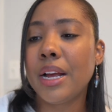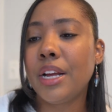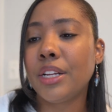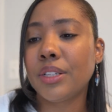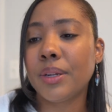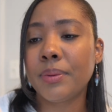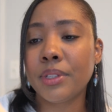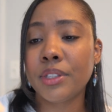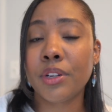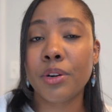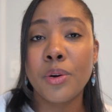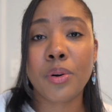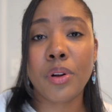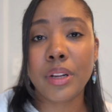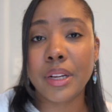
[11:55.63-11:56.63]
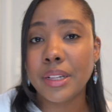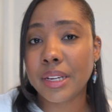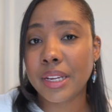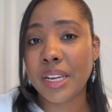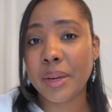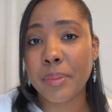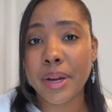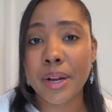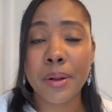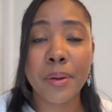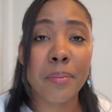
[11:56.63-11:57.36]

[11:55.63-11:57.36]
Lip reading: so I'm just gonna call it the key bell.